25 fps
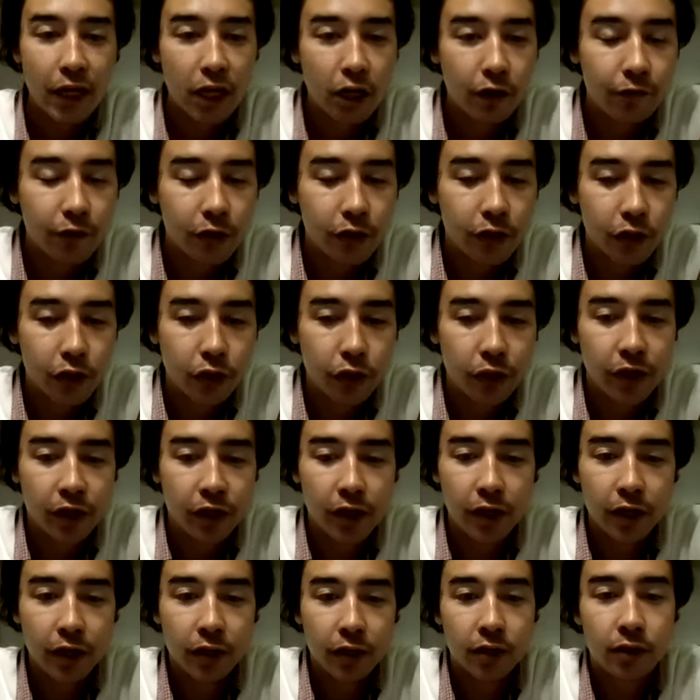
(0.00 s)
Thank you for
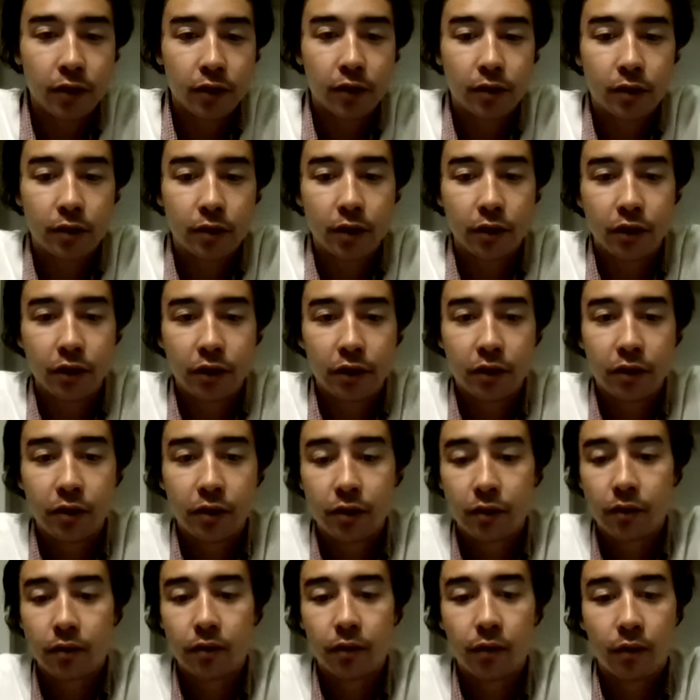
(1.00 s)
tuning in to
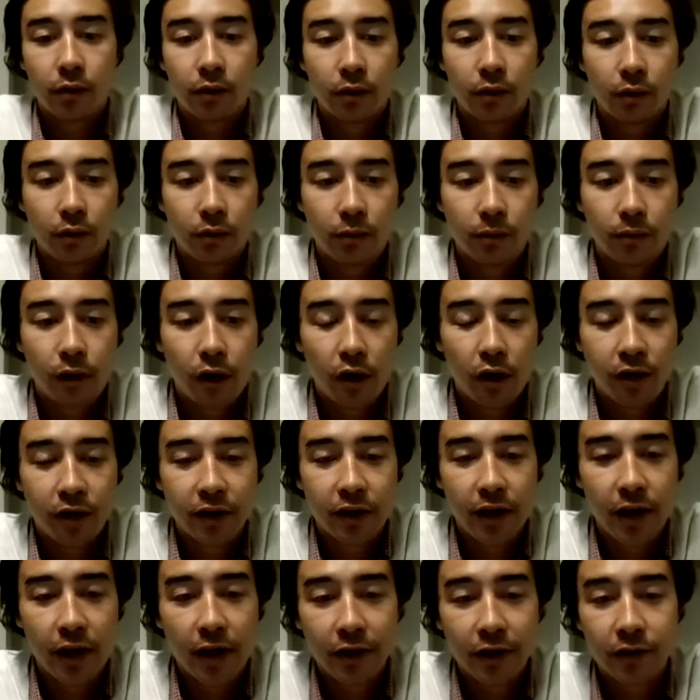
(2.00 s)
this
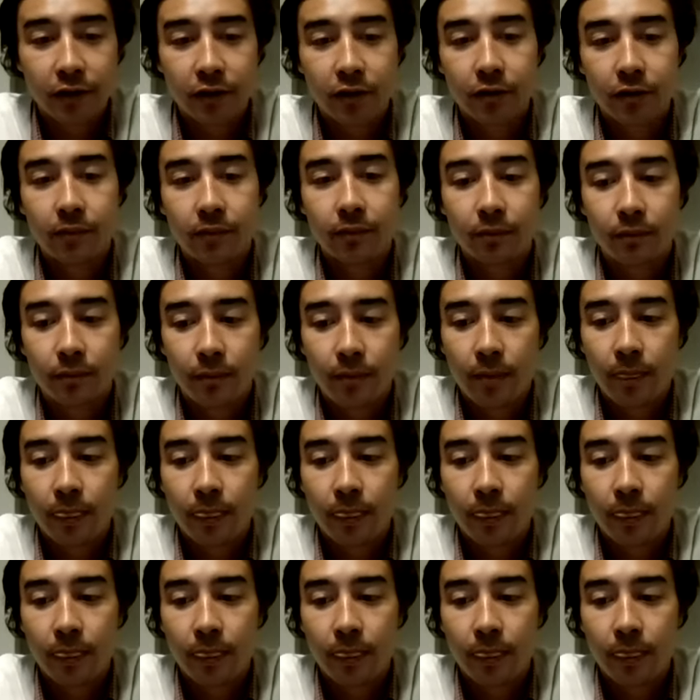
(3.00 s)
podcast.